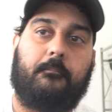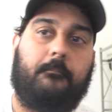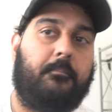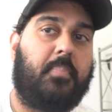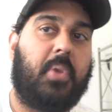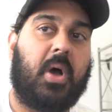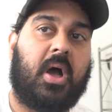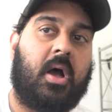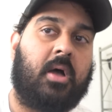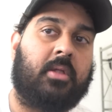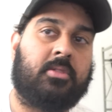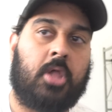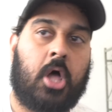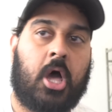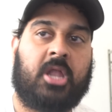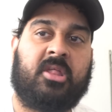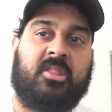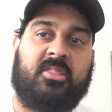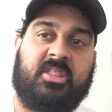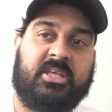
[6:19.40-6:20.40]
But a
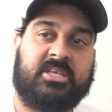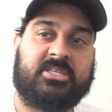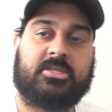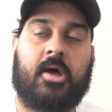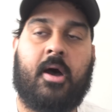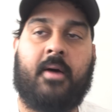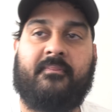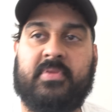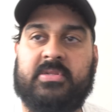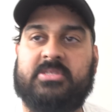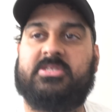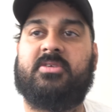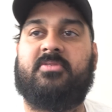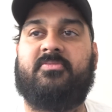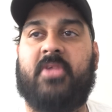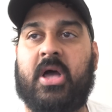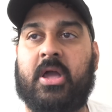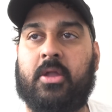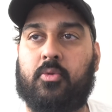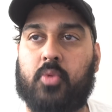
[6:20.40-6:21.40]
lot of these offensive
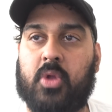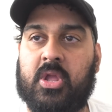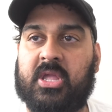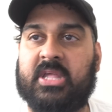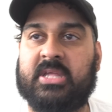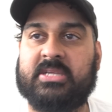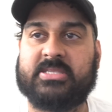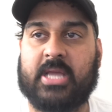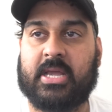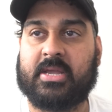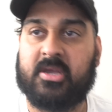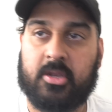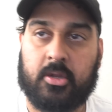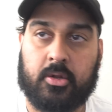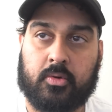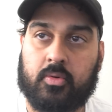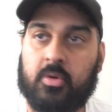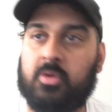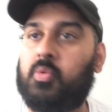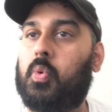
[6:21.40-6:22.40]
line rankings I could
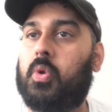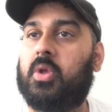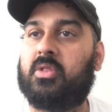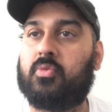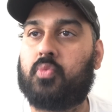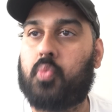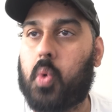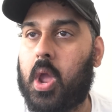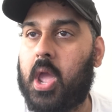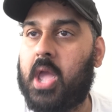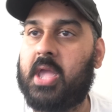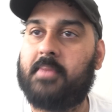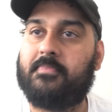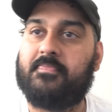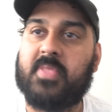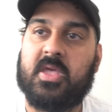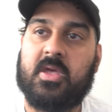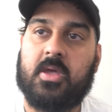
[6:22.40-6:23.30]
agree with, right?